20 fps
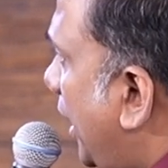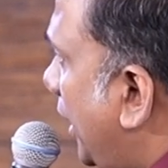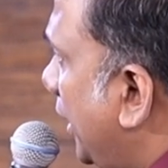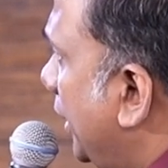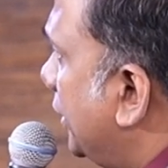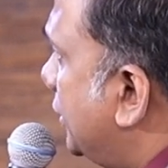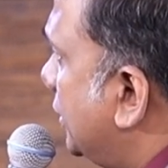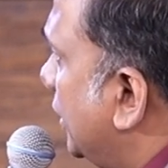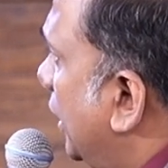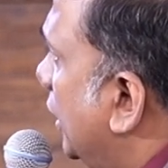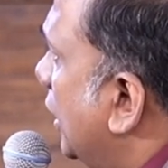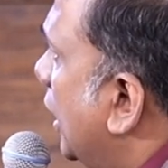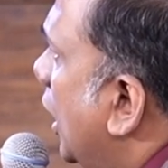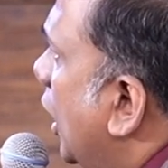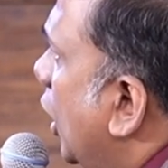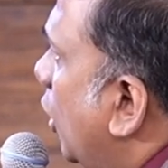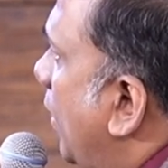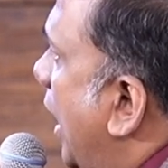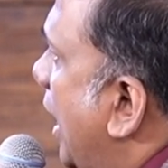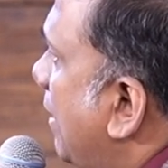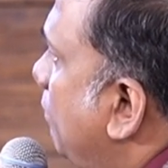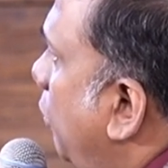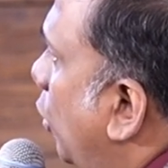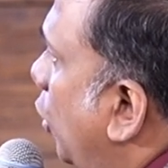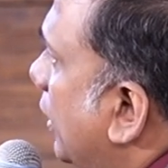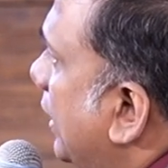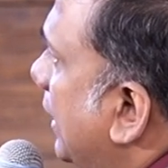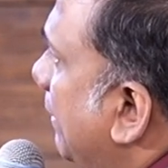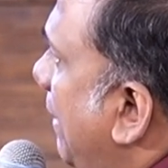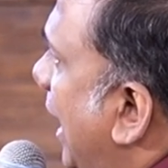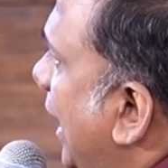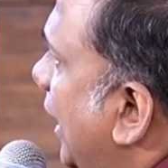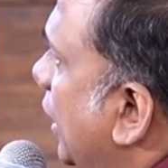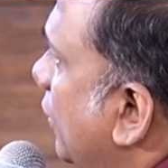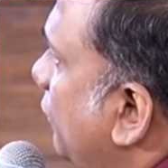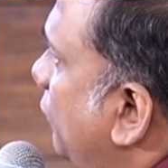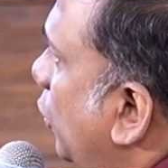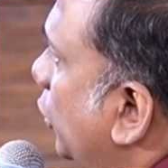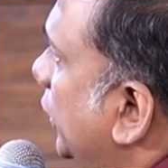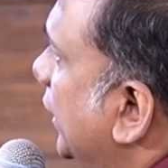He returned back
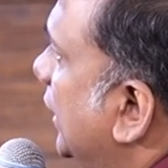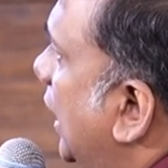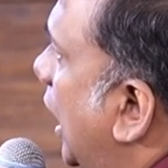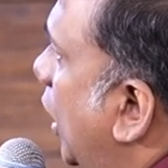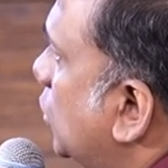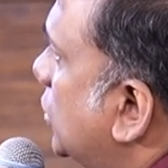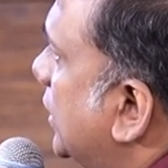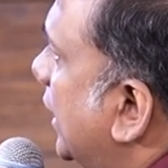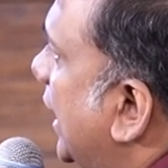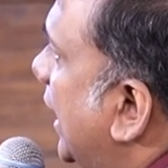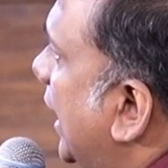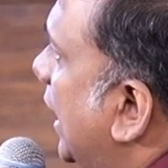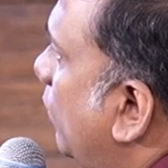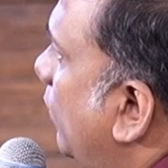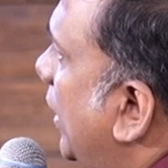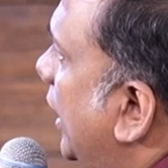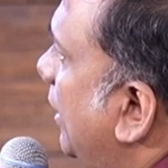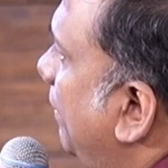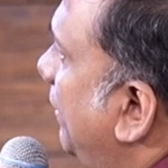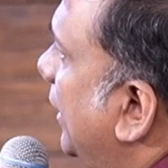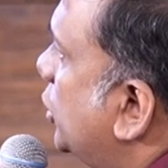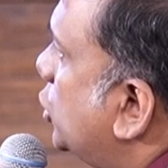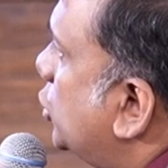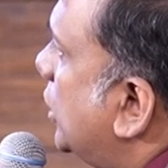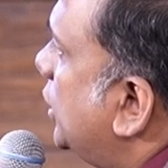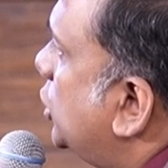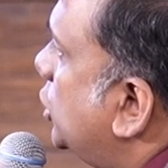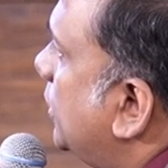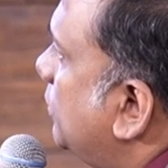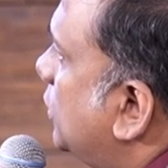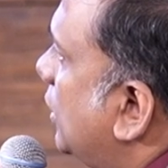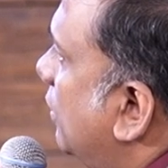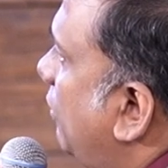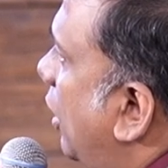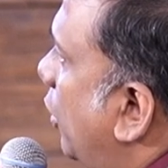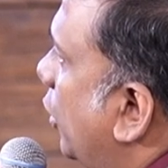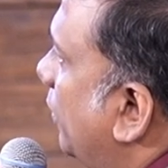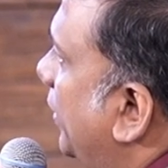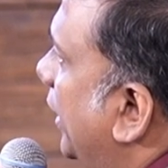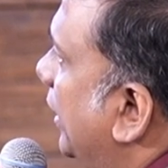and forth in the house again and went up and stretched himself
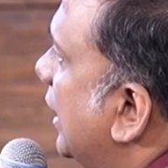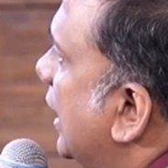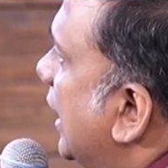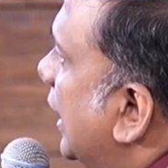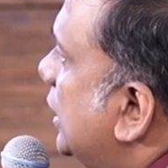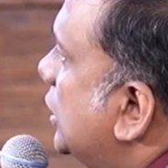out of it.